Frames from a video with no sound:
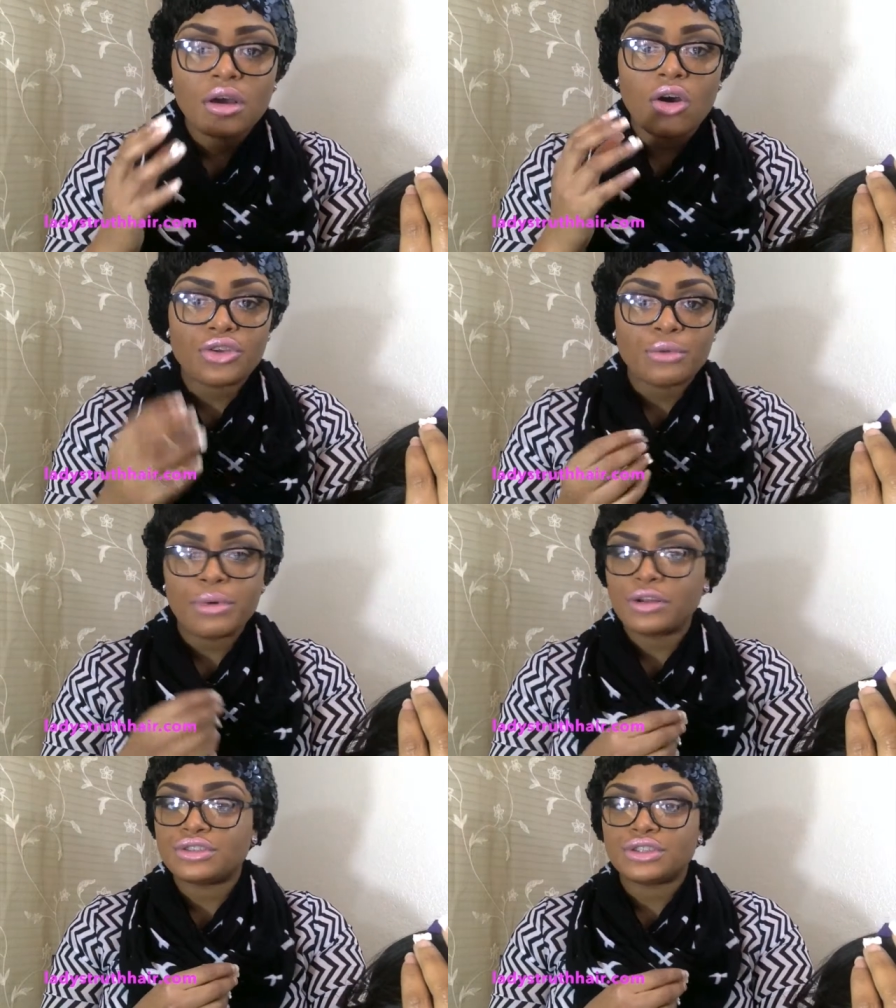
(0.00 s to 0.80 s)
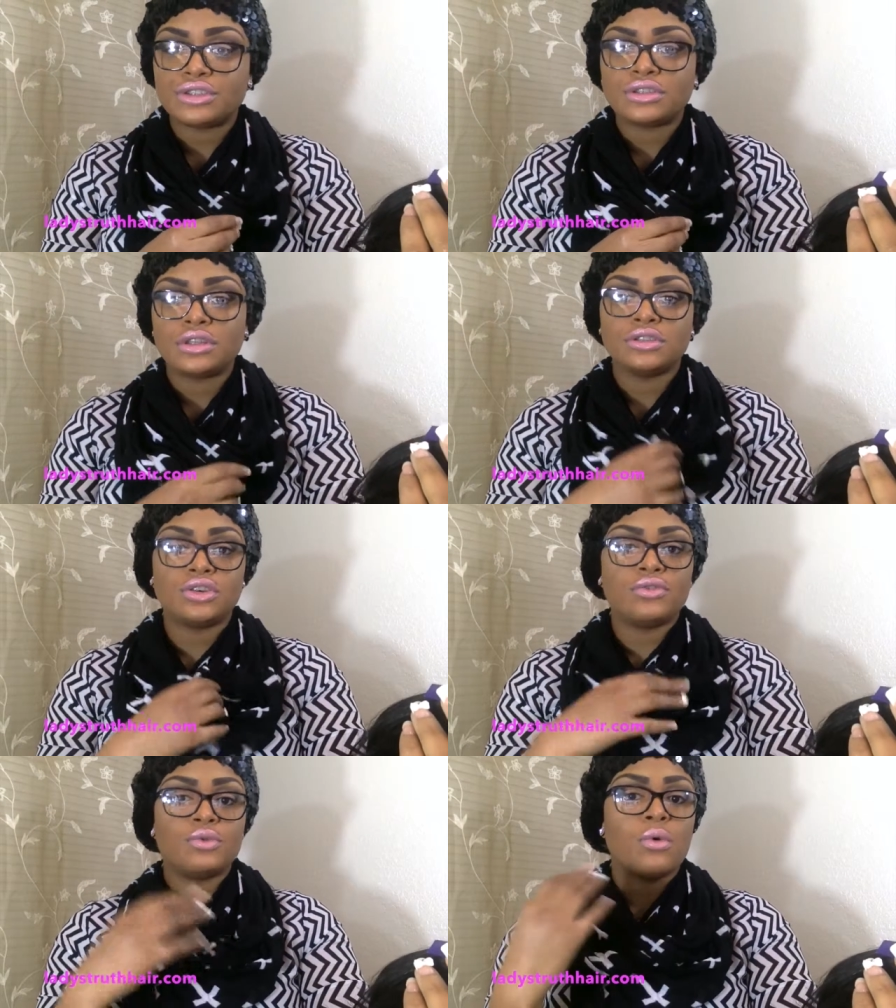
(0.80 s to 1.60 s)
on your purchase.
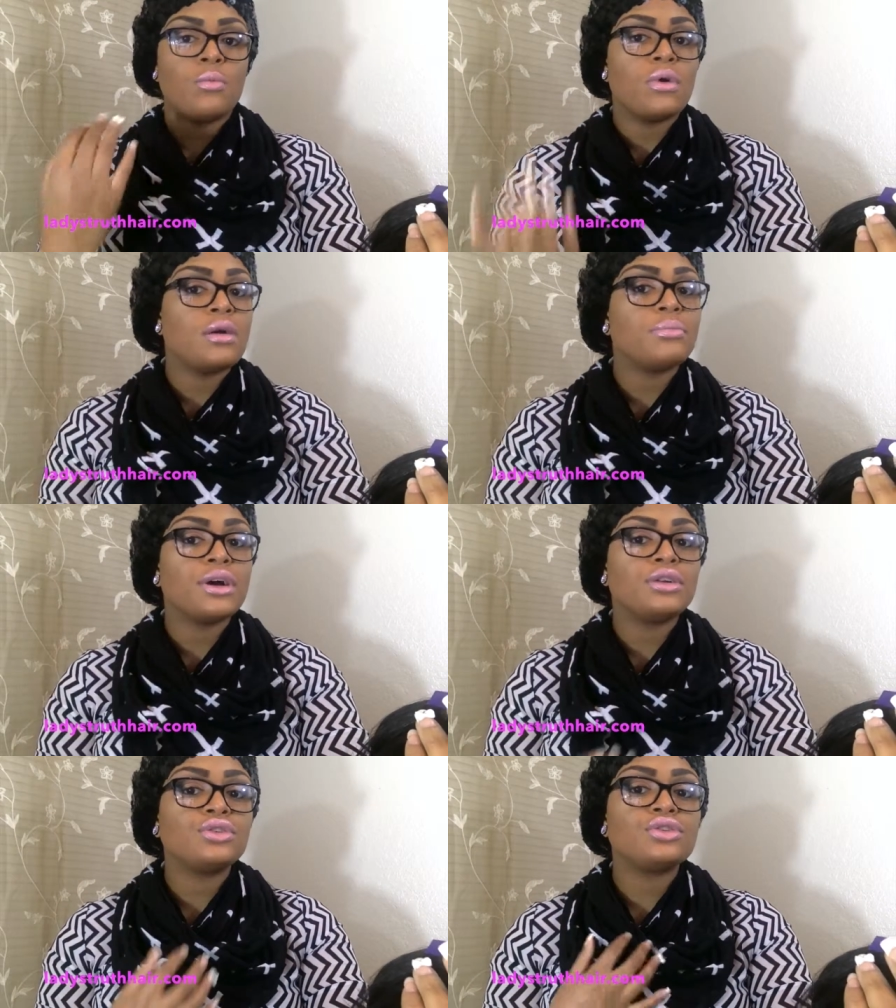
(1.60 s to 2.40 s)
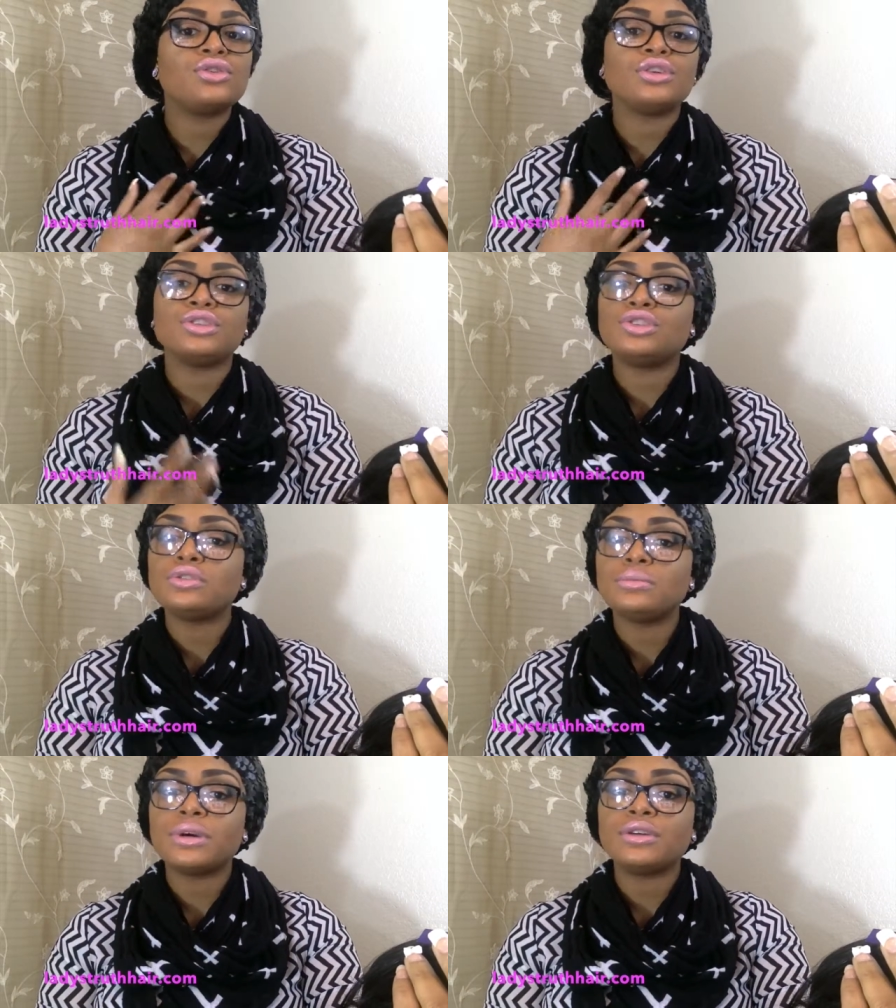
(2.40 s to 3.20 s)
So if you want one bundle or
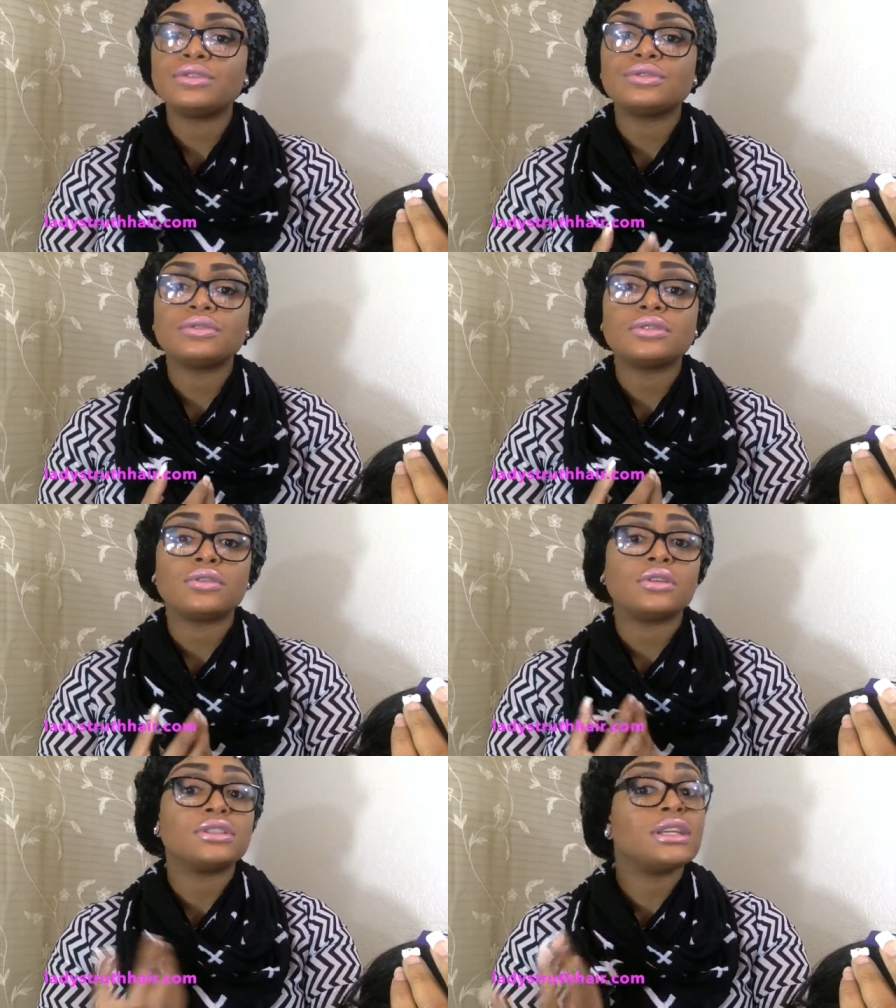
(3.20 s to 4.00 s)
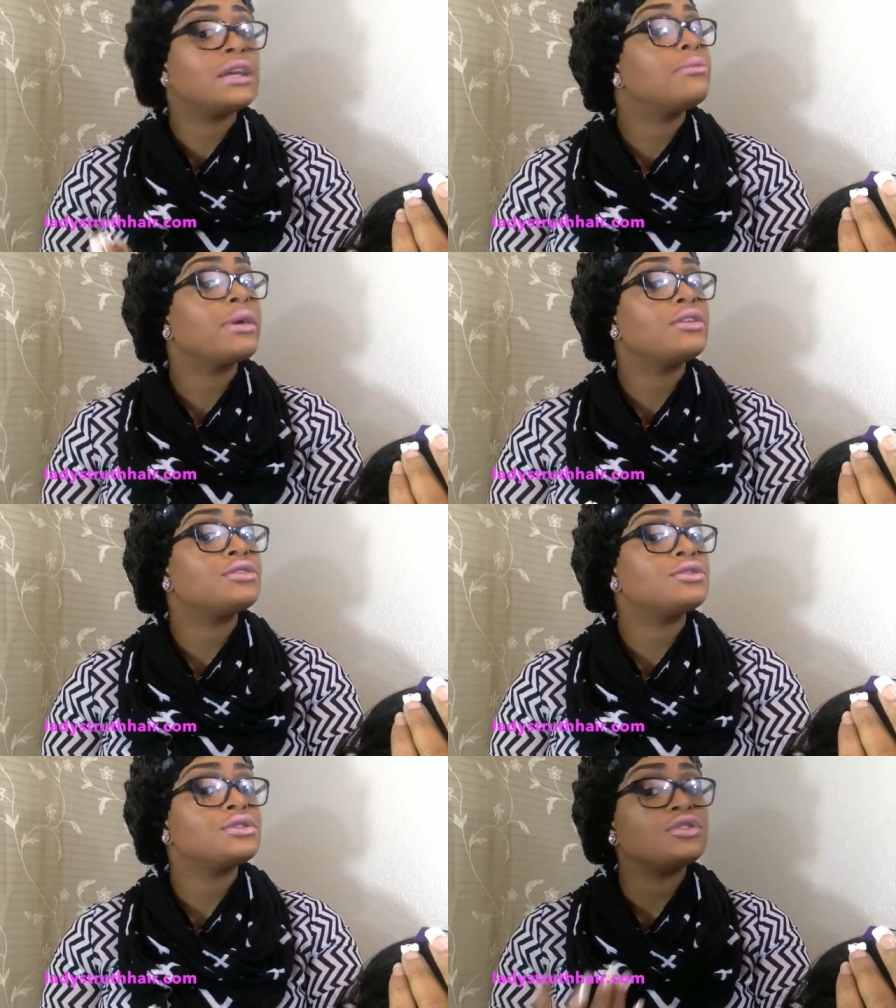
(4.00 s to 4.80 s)
two bundles or ten
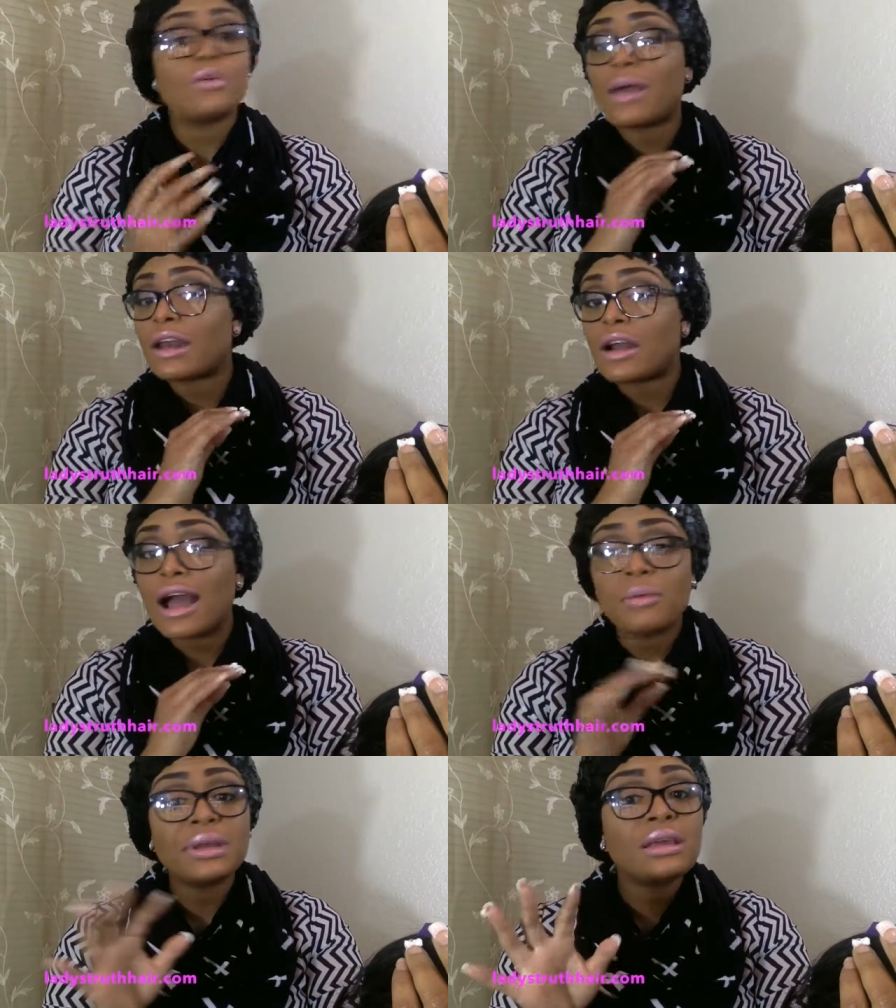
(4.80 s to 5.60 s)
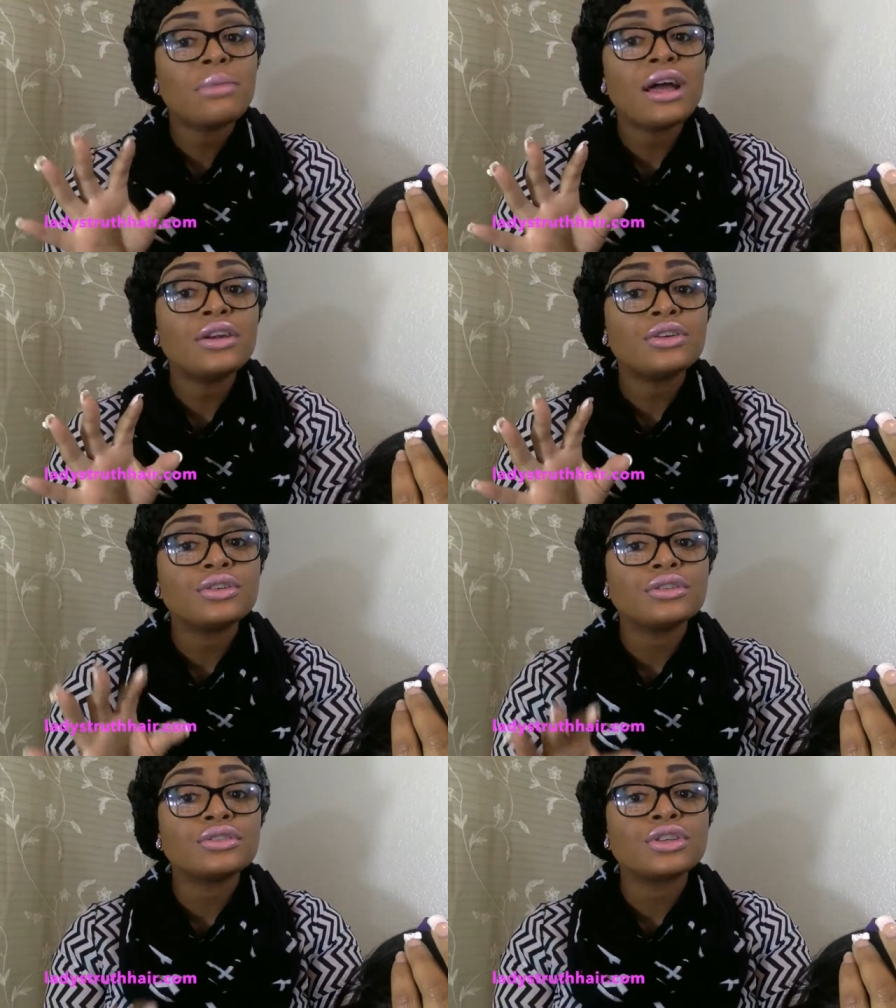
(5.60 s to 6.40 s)
bundles, no matter how many
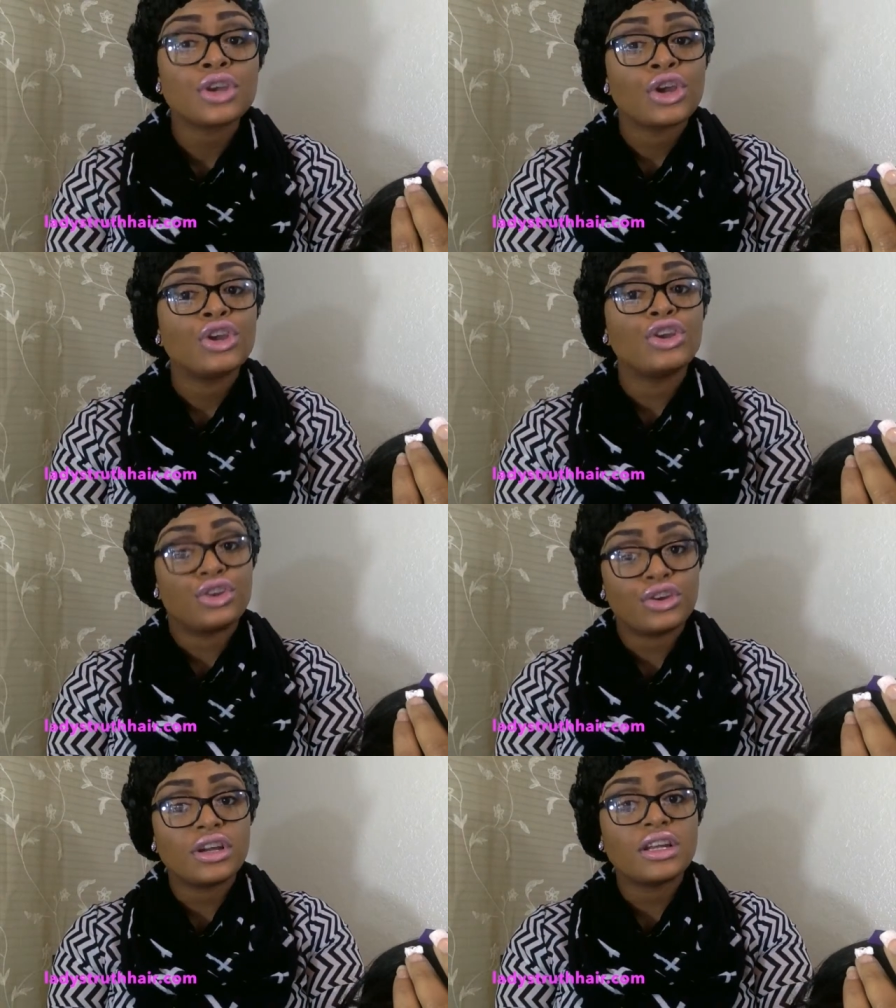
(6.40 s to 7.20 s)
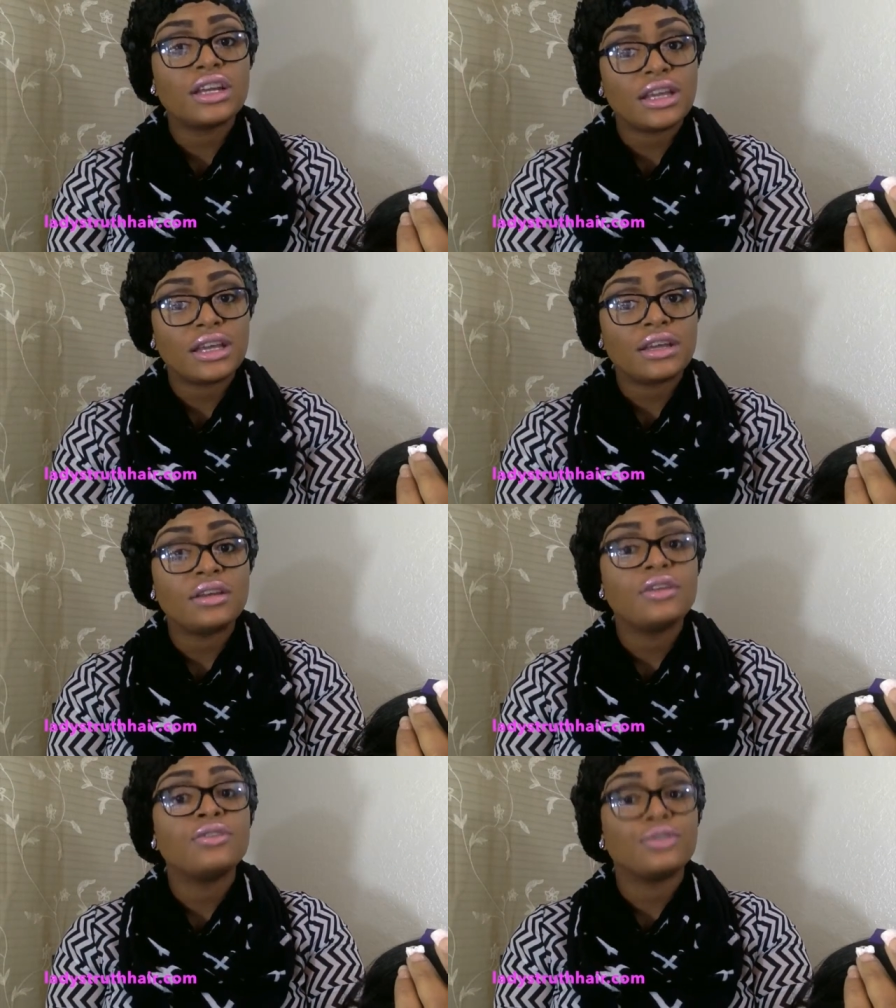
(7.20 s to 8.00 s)
bundles, you're going to get
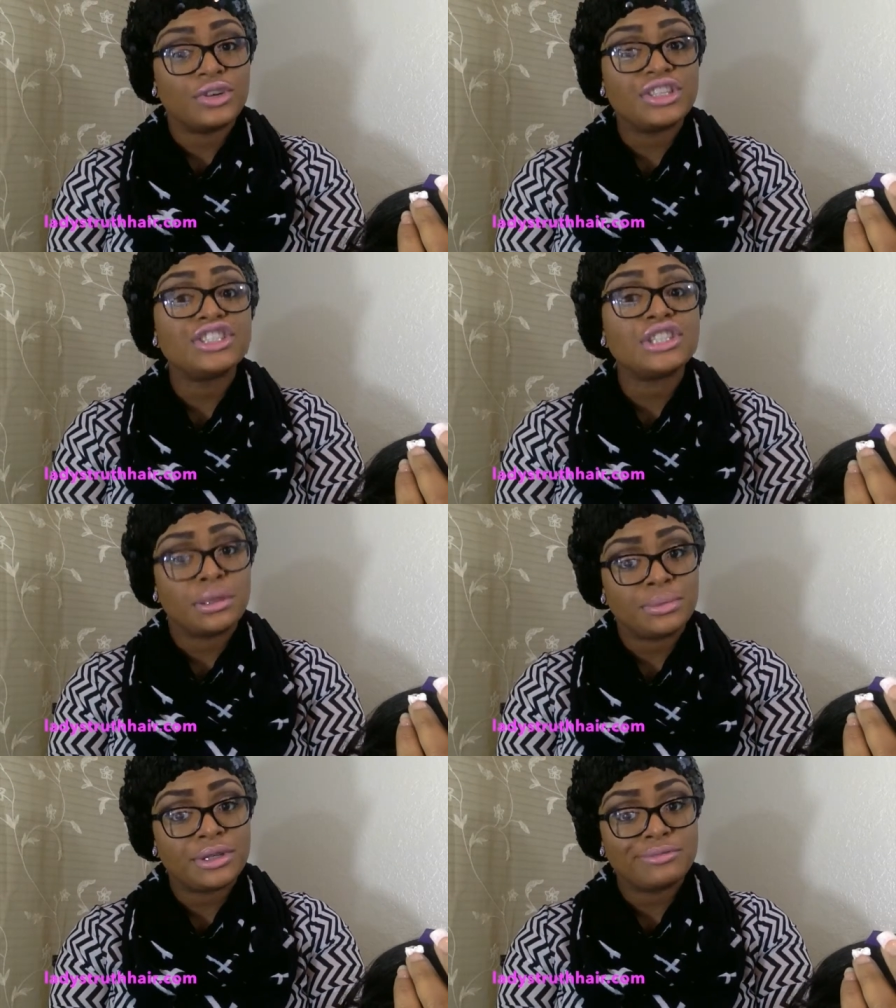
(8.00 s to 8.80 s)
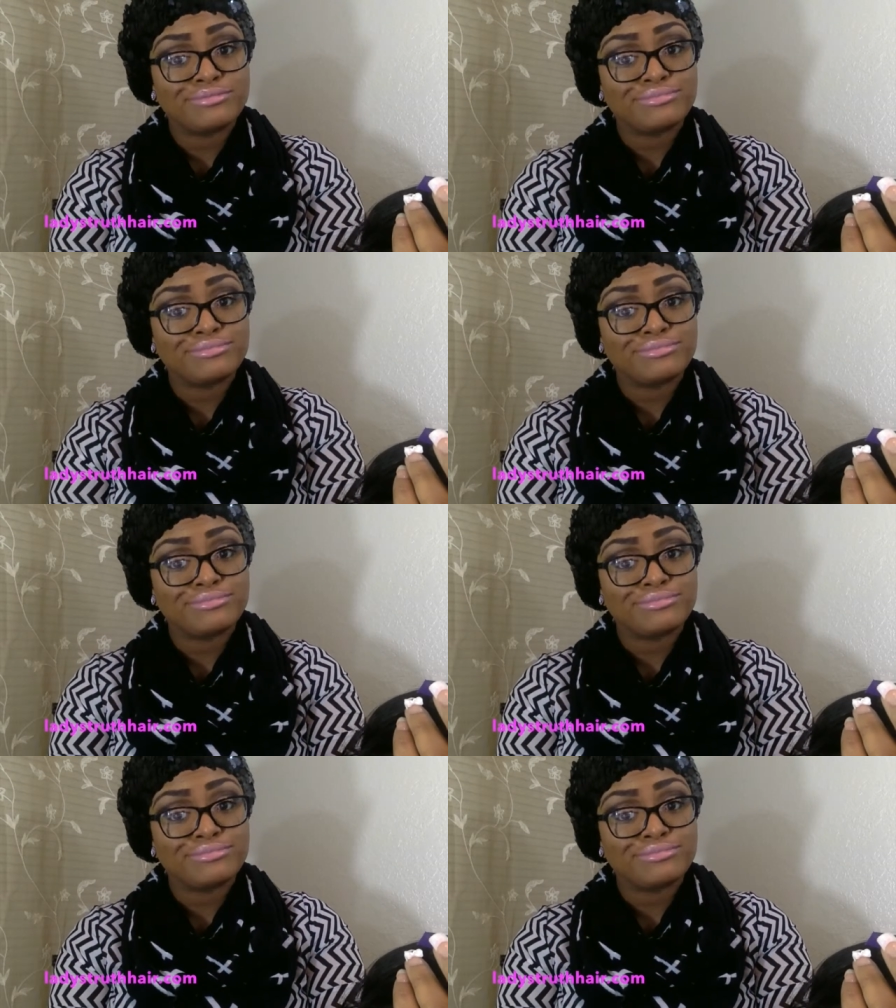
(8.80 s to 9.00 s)
free shipping.